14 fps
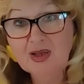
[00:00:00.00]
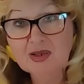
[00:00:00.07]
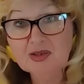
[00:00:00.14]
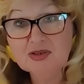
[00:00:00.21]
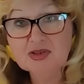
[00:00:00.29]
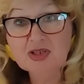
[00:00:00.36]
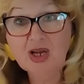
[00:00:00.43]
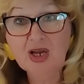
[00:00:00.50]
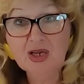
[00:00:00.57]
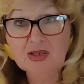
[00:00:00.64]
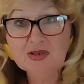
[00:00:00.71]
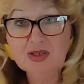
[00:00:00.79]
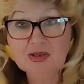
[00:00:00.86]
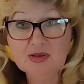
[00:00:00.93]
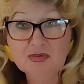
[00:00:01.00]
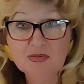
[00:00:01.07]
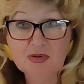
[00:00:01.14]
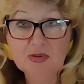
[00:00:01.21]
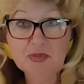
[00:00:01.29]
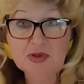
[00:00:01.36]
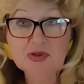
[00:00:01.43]
a child that
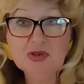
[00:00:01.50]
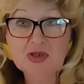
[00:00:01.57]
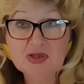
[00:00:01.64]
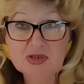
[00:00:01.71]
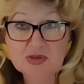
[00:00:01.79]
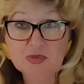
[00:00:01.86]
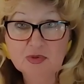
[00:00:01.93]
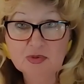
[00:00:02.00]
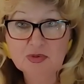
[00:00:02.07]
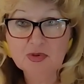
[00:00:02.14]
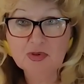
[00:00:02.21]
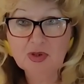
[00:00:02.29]
will be traceable to